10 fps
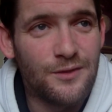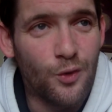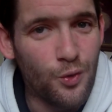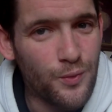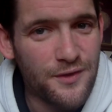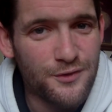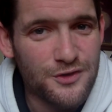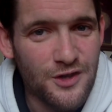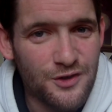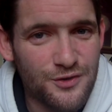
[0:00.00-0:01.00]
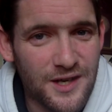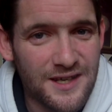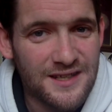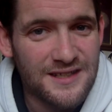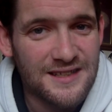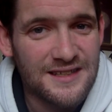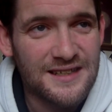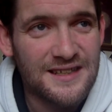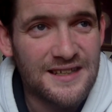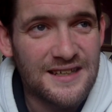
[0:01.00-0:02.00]
All the way through Star Trek,
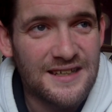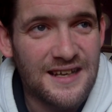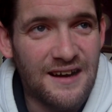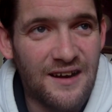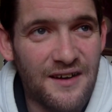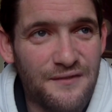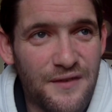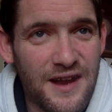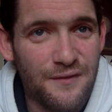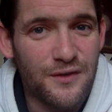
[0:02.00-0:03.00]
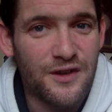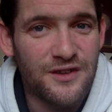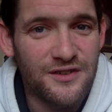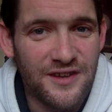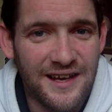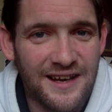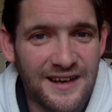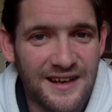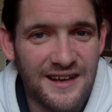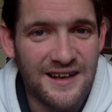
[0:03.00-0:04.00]
I've never
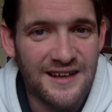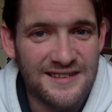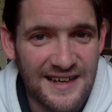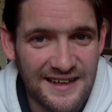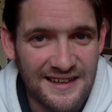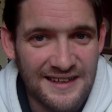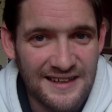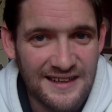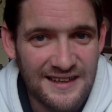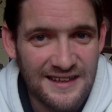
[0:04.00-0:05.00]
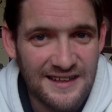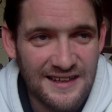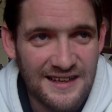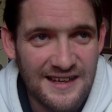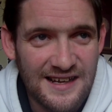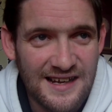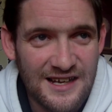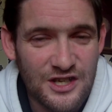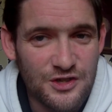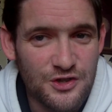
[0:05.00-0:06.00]
seen a tank,
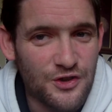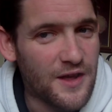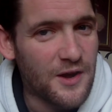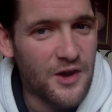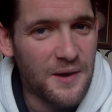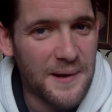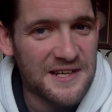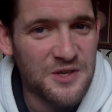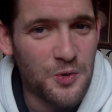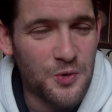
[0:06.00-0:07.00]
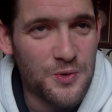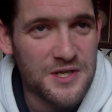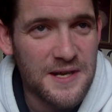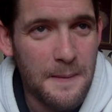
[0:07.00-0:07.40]
so that kind of makes it awkward.